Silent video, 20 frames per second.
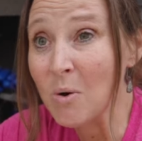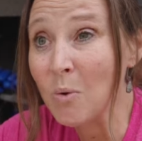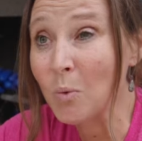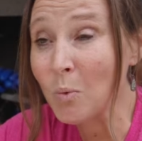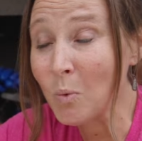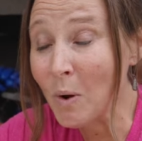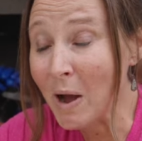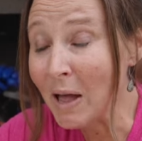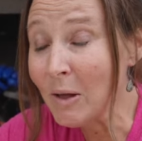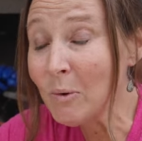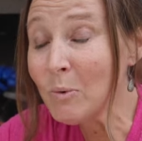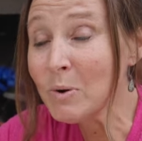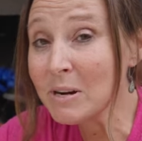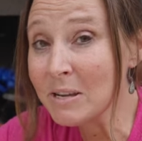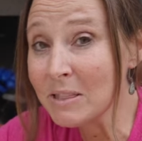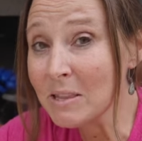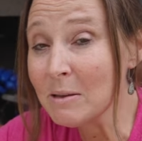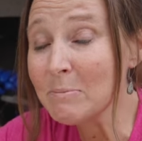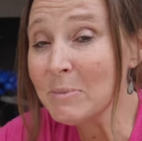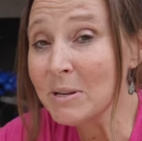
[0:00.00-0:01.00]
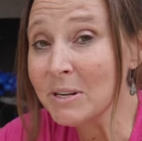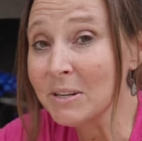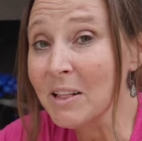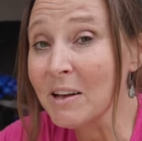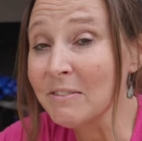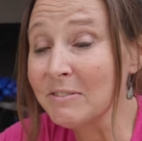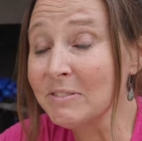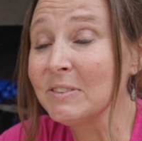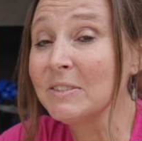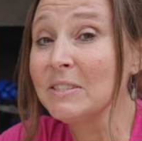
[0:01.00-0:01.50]
while we're in the middle
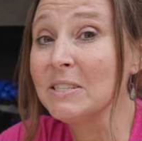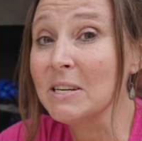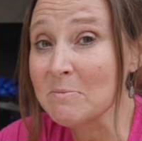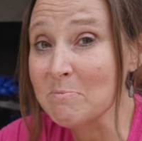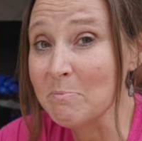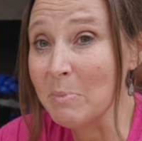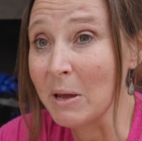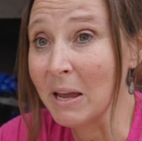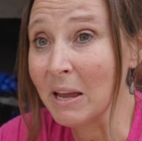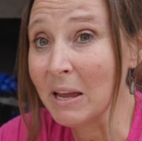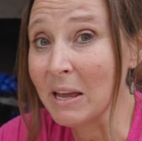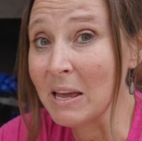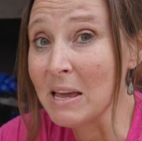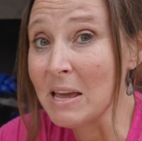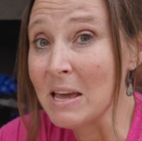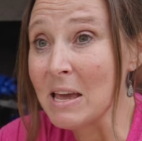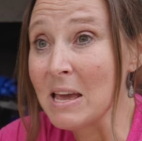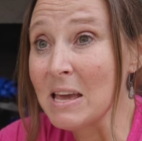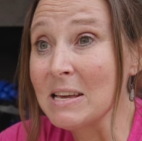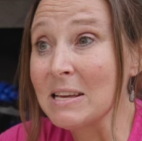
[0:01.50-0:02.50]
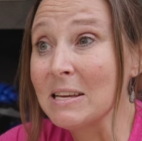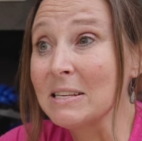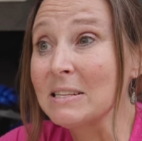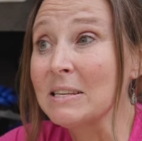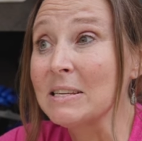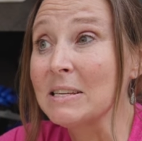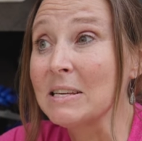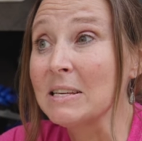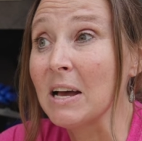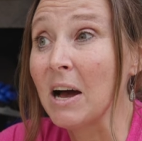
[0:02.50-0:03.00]
of dumping,
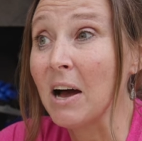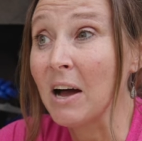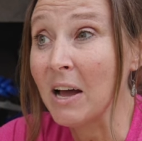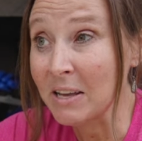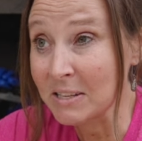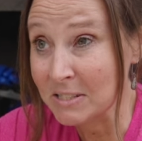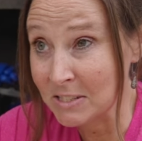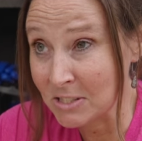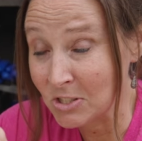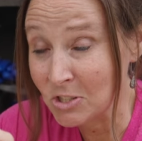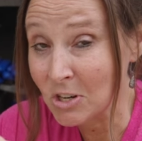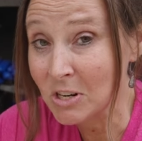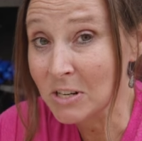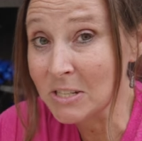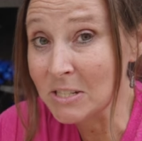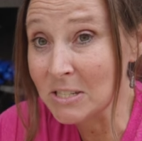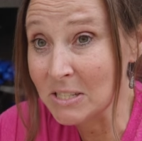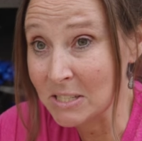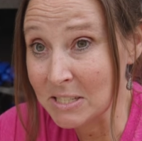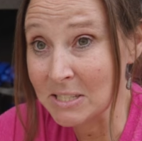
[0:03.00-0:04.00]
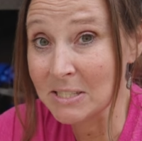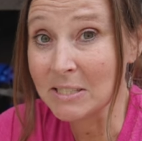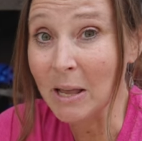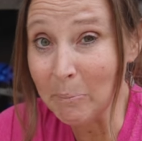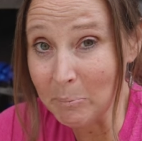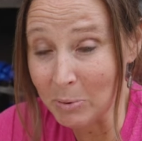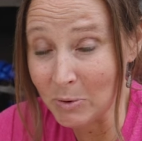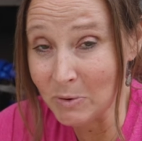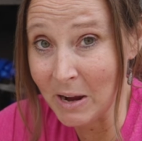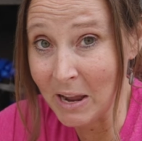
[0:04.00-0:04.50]
started to
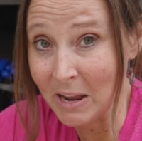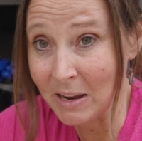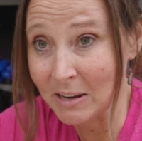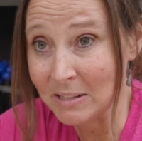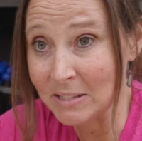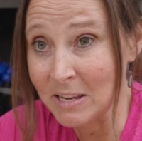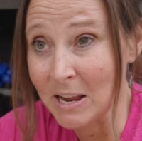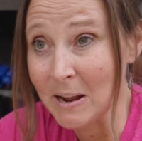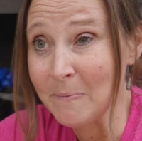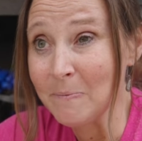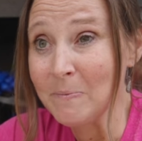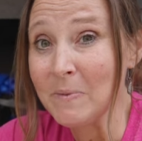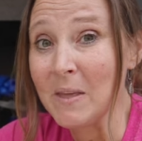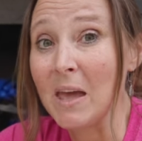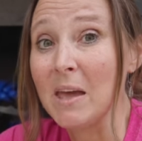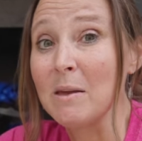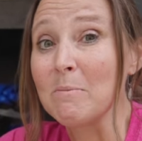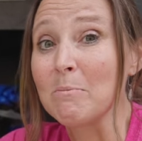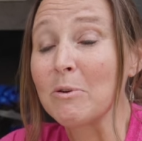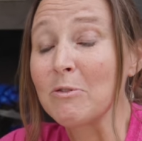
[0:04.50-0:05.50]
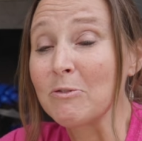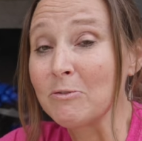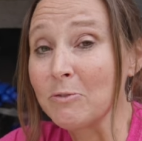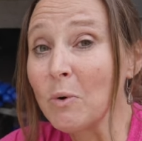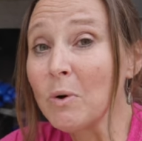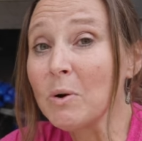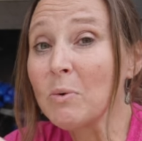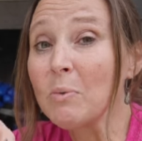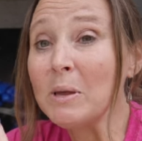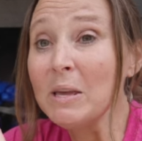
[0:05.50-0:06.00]
separate. And
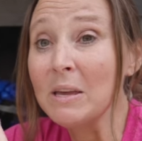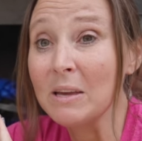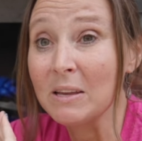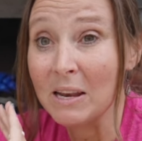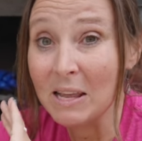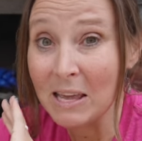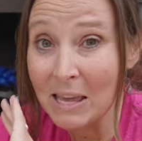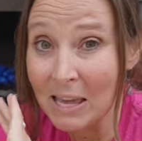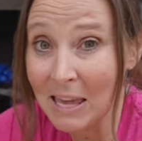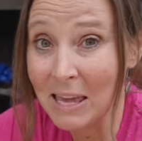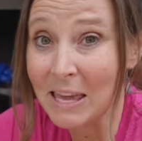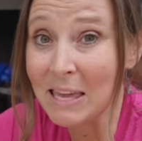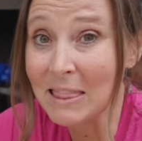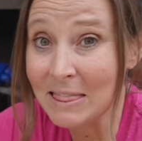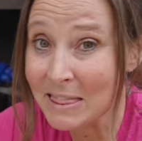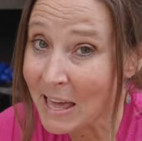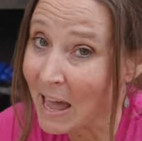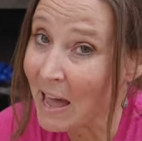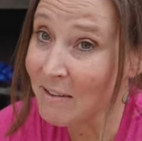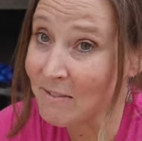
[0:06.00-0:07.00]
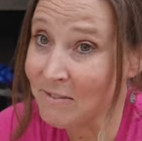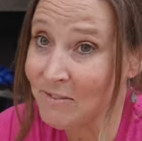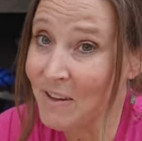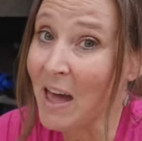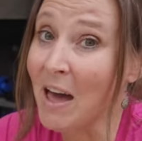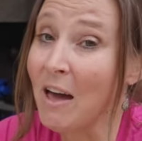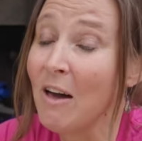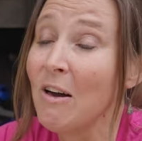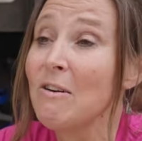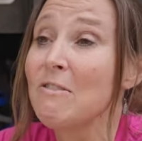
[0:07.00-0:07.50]
before we could hit that
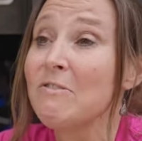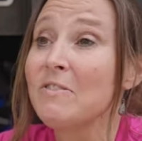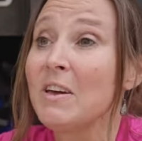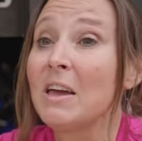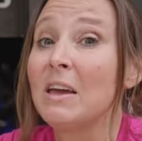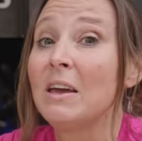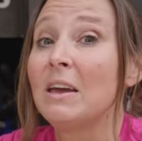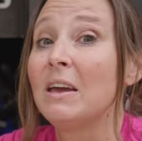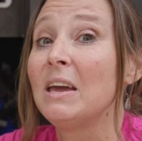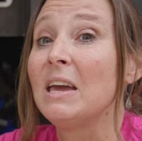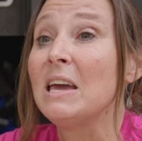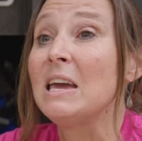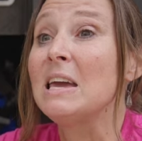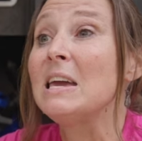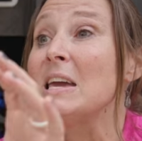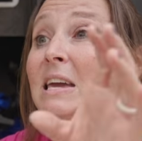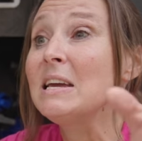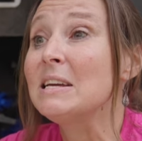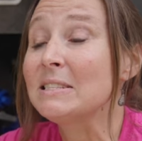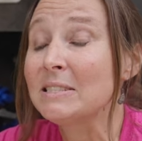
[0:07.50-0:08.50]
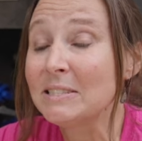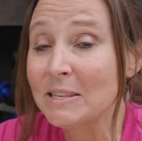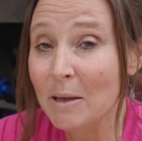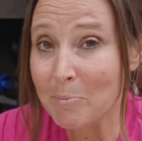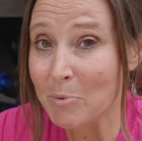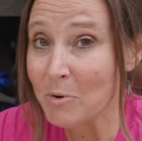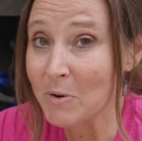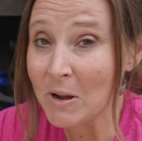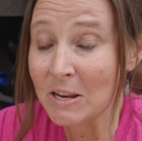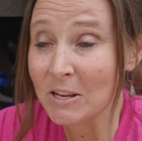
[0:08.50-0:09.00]
valve, it
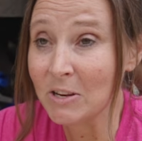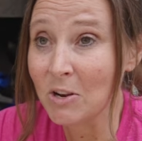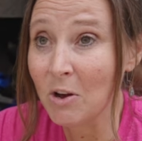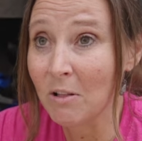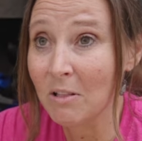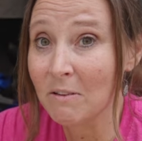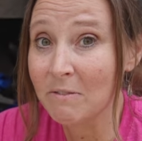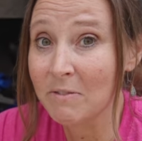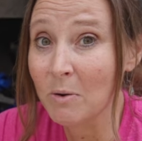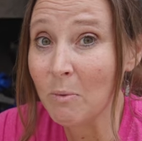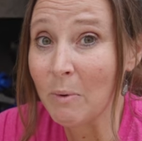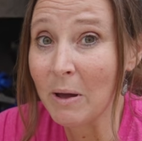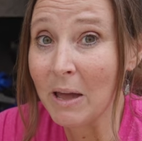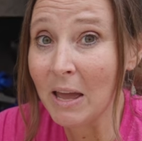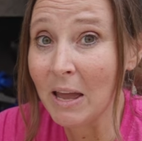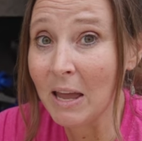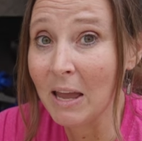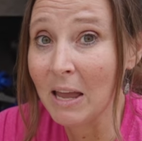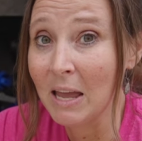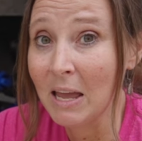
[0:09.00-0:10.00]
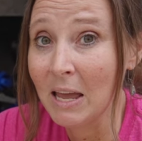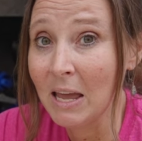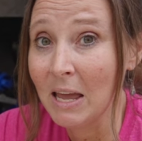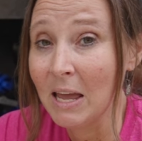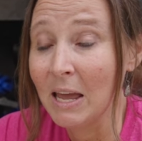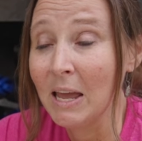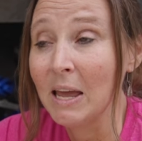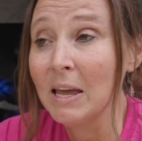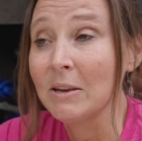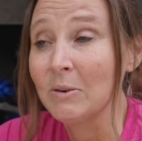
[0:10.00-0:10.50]
separated all of the way,
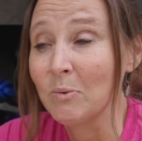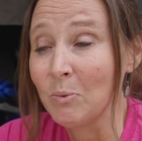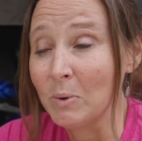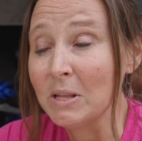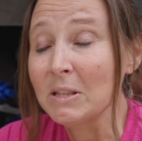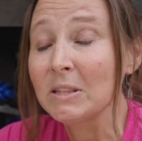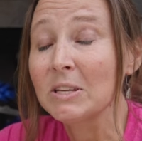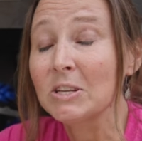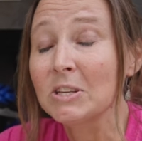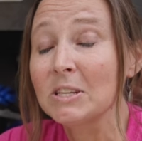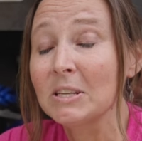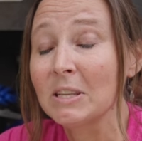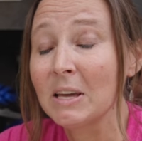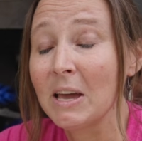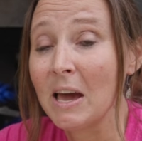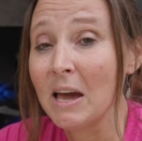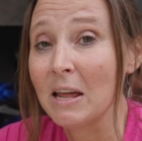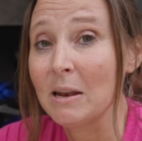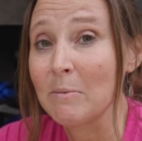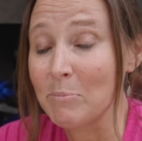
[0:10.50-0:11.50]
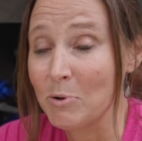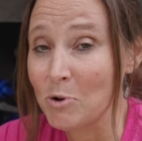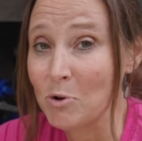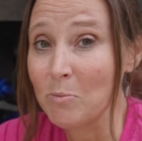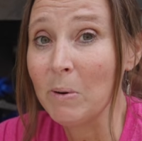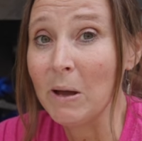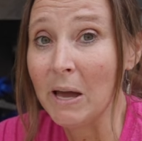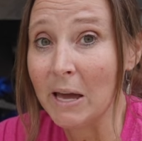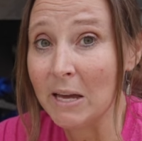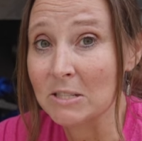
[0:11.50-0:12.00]
and we literally had a
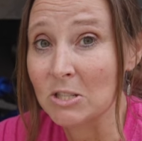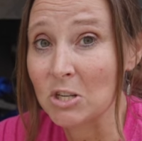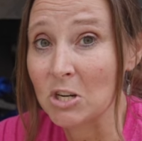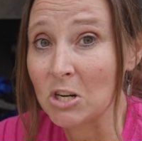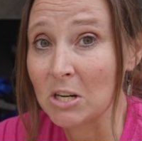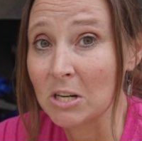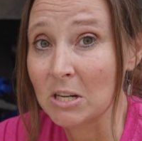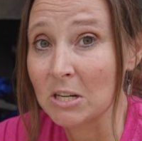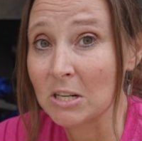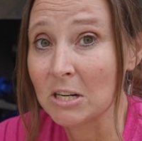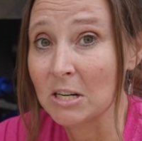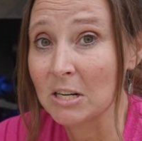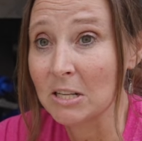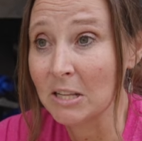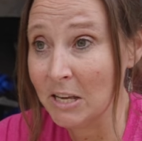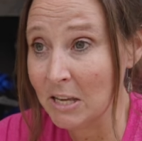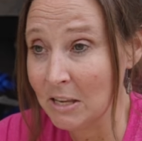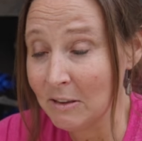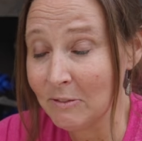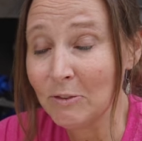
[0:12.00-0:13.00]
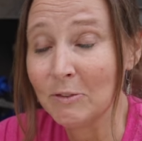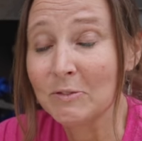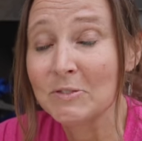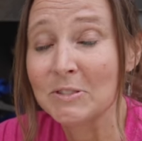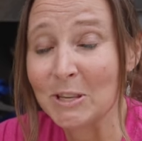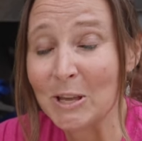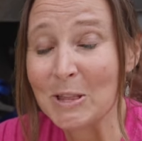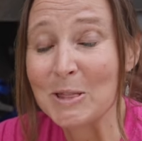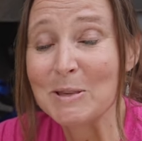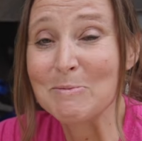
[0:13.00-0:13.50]
poop geyser, like if you've
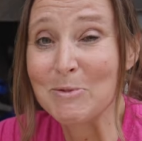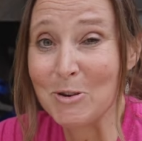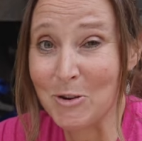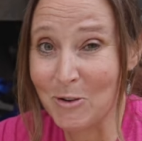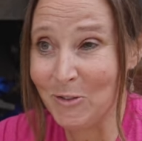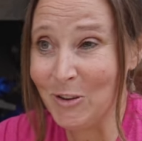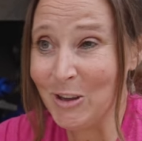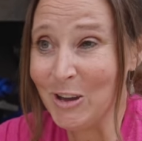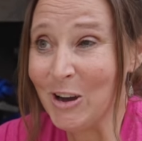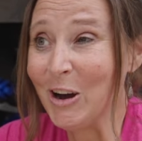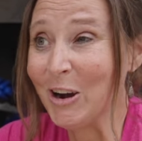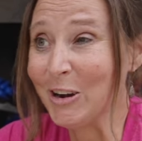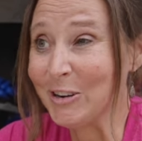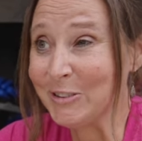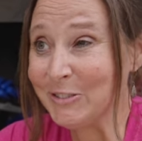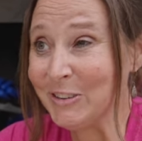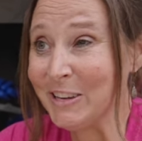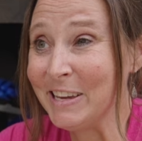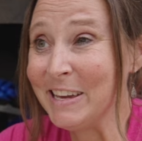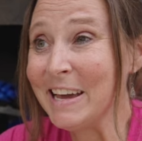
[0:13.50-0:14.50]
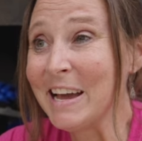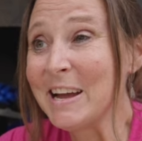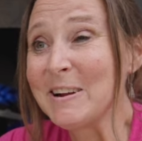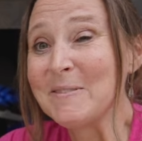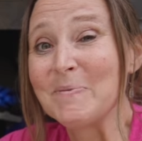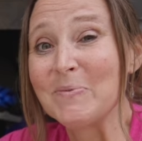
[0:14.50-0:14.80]
seen the movie RV.